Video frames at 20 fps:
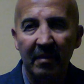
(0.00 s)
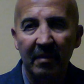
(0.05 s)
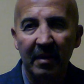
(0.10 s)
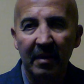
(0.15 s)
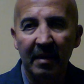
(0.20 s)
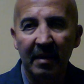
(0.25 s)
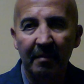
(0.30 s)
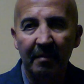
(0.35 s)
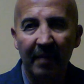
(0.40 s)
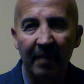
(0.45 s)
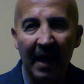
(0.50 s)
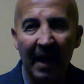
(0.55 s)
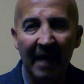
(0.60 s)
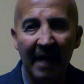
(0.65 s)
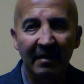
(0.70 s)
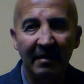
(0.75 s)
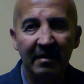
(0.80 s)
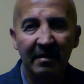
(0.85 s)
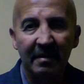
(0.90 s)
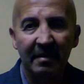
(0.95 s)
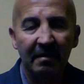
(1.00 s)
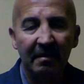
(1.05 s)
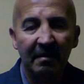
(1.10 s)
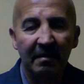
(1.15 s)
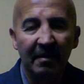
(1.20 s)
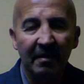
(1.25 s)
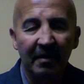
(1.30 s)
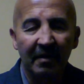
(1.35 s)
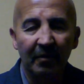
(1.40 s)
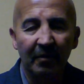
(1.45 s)
the plant,
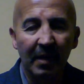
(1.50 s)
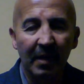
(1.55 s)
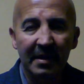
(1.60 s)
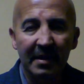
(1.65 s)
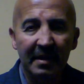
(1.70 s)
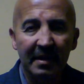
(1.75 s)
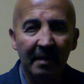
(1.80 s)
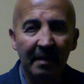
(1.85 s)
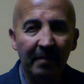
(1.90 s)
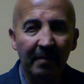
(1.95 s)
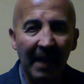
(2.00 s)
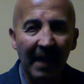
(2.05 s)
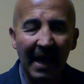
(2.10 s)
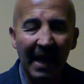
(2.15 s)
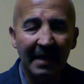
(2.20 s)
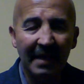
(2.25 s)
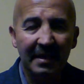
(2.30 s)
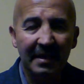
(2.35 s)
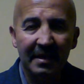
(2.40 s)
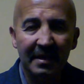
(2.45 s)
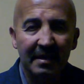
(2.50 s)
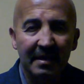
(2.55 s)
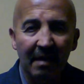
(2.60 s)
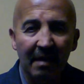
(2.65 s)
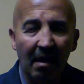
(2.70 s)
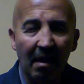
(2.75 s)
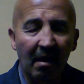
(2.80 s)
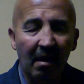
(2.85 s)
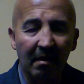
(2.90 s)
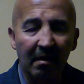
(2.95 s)
once the plants
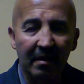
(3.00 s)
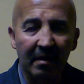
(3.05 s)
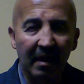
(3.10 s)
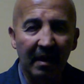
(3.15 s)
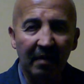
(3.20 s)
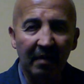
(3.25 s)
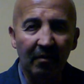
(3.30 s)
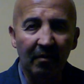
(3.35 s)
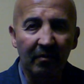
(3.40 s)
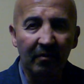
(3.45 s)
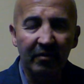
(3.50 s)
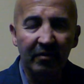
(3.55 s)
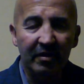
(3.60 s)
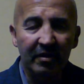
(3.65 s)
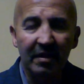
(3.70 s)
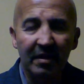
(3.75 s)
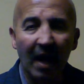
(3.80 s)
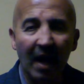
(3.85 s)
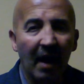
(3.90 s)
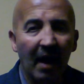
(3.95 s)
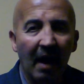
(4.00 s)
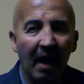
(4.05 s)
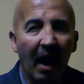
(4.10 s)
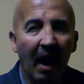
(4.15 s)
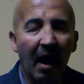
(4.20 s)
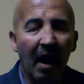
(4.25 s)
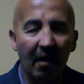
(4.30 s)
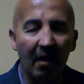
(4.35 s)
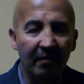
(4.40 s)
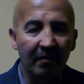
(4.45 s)
start, they don't just die
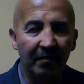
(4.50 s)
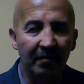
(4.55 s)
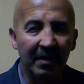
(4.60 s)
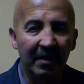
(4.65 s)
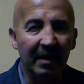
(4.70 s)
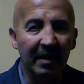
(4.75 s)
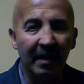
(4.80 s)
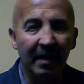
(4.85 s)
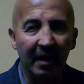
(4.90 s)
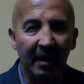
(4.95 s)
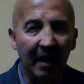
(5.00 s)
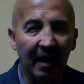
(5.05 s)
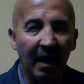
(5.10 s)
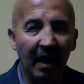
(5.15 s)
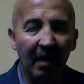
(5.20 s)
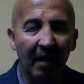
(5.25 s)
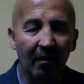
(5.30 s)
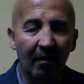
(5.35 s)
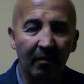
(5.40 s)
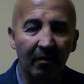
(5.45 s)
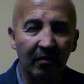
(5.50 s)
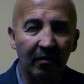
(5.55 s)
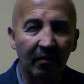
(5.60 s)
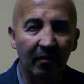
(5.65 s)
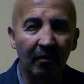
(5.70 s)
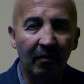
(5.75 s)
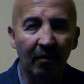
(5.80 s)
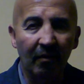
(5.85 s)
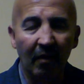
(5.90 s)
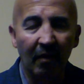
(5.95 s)
out within a year or
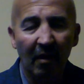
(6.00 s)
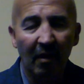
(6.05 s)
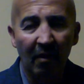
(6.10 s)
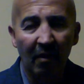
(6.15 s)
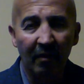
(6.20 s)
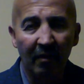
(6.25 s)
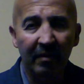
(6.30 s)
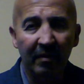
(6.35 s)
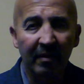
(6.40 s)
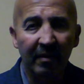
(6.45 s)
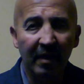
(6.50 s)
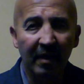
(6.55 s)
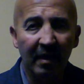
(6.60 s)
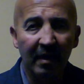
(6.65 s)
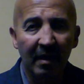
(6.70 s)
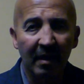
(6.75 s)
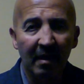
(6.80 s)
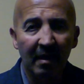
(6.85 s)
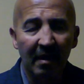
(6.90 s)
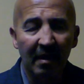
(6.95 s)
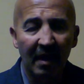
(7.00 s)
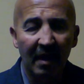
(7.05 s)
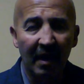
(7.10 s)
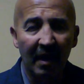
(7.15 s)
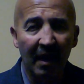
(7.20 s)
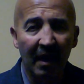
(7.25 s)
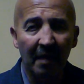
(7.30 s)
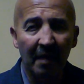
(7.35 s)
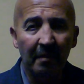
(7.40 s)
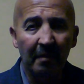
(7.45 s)
two or three. A
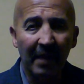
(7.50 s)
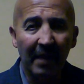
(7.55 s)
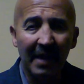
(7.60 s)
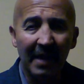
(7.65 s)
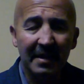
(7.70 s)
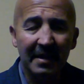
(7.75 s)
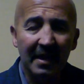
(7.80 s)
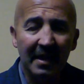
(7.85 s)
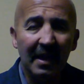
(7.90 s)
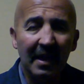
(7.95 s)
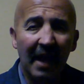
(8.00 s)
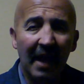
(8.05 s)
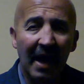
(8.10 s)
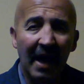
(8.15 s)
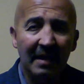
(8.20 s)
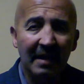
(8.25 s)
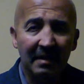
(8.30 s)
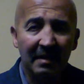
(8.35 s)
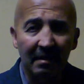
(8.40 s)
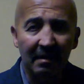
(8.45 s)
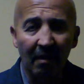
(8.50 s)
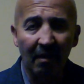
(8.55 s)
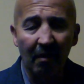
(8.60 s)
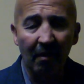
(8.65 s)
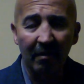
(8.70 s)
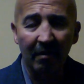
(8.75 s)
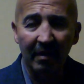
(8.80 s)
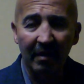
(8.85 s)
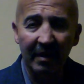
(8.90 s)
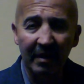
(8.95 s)
lot of plants, they last
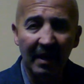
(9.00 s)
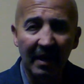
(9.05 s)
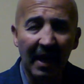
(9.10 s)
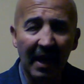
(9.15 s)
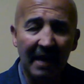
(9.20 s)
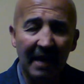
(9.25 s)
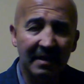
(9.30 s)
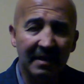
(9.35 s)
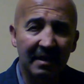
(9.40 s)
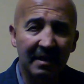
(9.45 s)
longer. They last